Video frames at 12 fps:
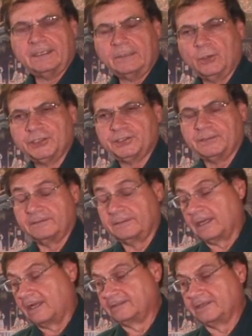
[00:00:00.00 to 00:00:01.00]
which
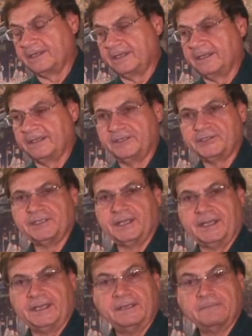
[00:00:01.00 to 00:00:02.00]
I'll tell you, in its
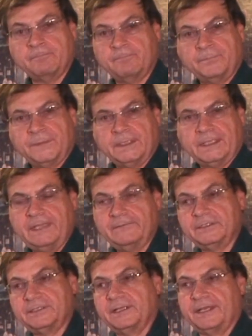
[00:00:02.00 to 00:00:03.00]
day,
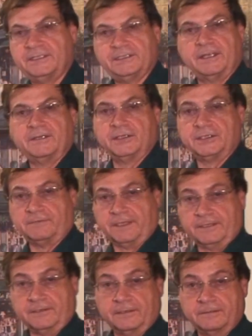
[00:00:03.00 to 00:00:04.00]
even today, 10 years
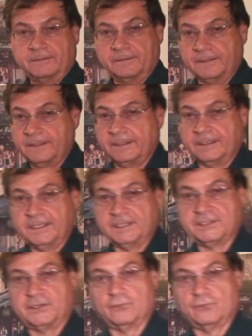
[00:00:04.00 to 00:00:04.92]
later, is a